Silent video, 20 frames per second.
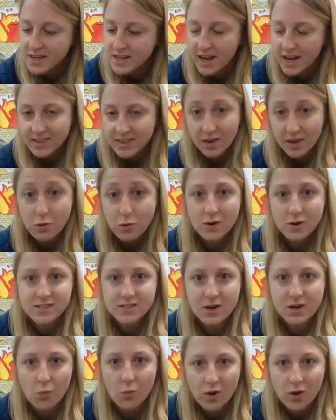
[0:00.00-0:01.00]
And the other
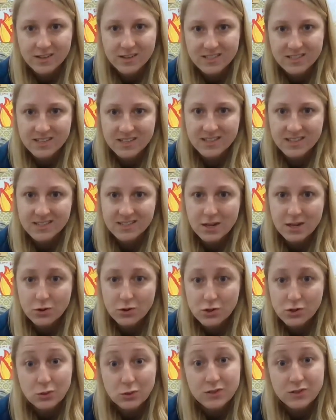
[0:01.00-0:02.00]
reason it works is that the
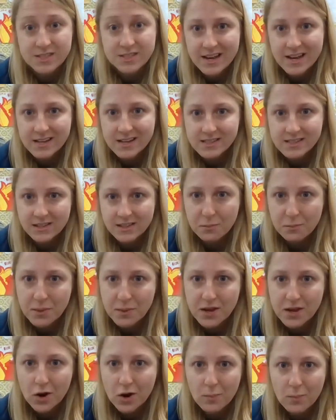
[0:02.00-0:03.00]
CO2 stays in the
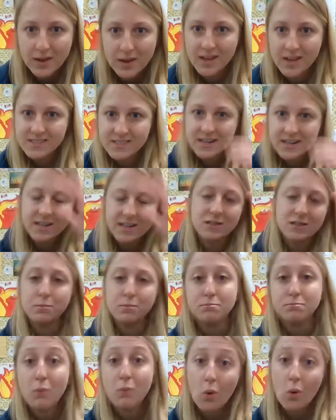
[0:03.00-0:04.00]
beaker because it is
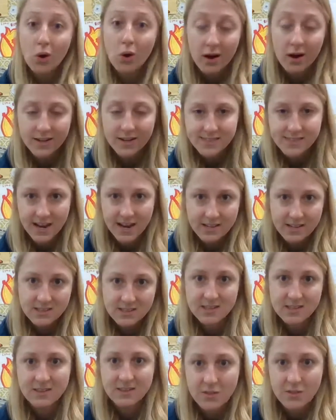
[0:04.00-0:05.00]
more
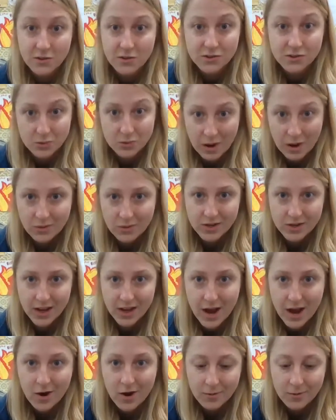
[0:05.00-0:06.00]
dense than the surrounding
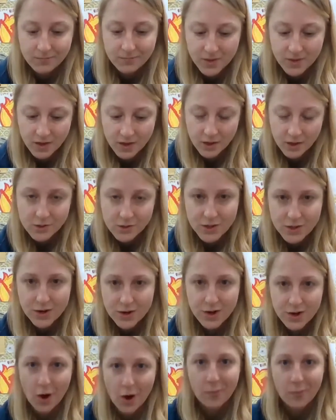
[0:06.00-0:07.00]
air. So there
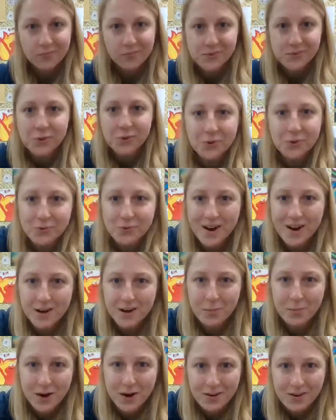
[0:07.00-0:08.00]
you go. Cool way to
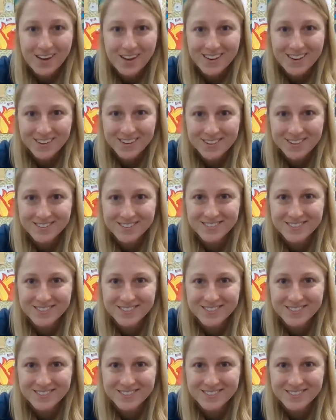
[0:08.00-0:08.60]
put out a candle.